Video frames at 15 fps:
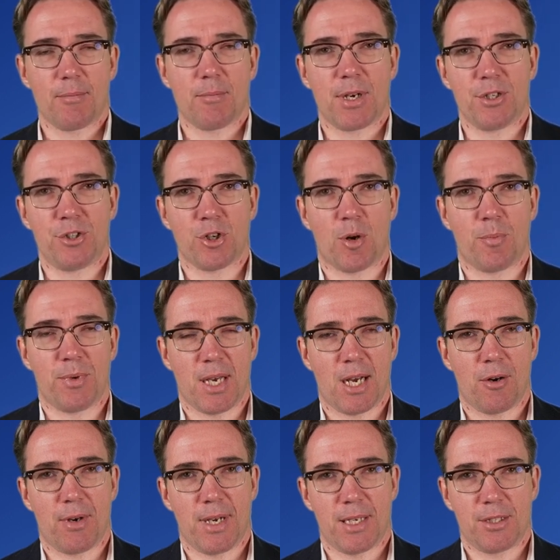my job
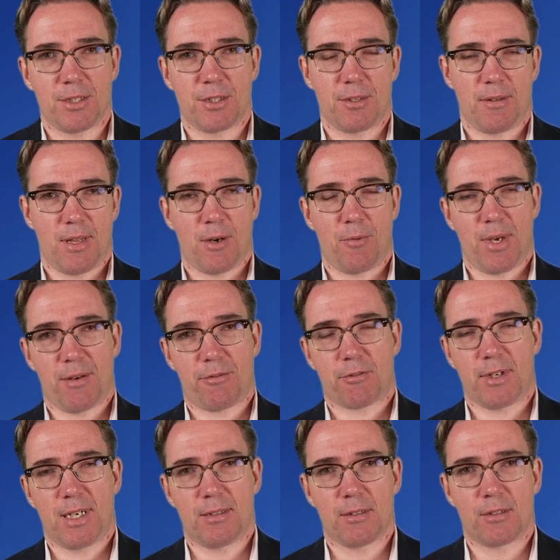now is that we have
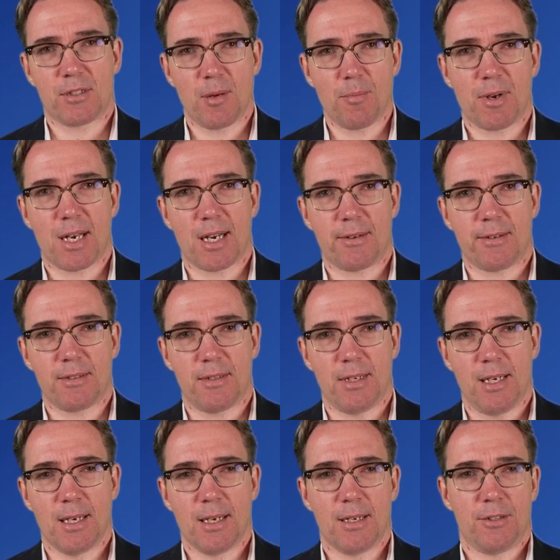created some clarity